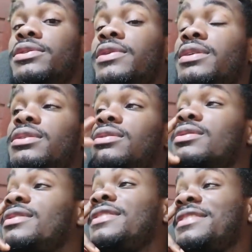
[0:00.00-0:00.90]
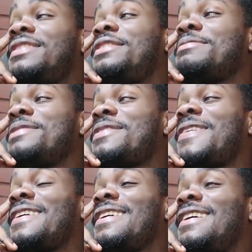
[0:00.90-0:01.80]
stressed to be
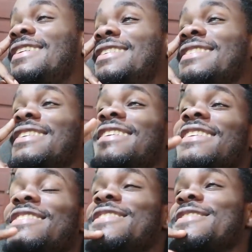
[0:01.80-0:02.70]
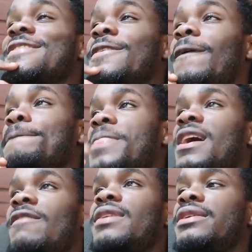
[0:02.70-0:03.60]
quite honest, so I
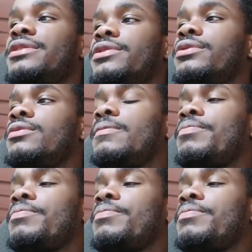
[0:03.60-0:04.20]
have that to do.